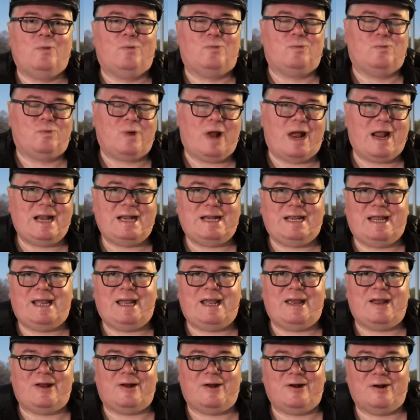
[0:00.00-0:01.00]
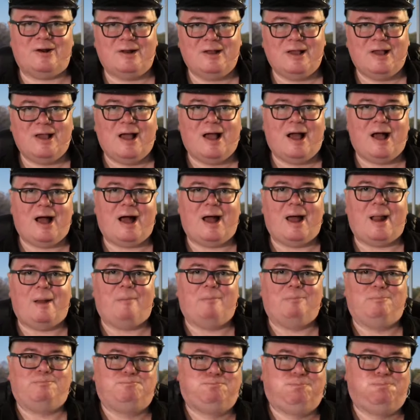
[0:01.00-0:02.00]
right here
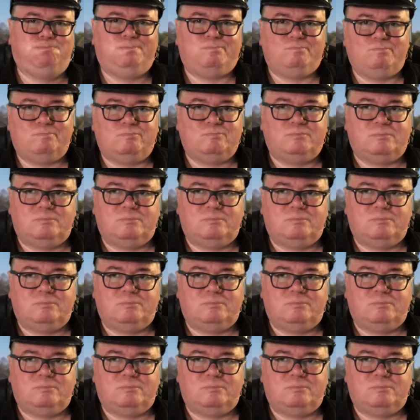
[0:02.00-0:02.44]
on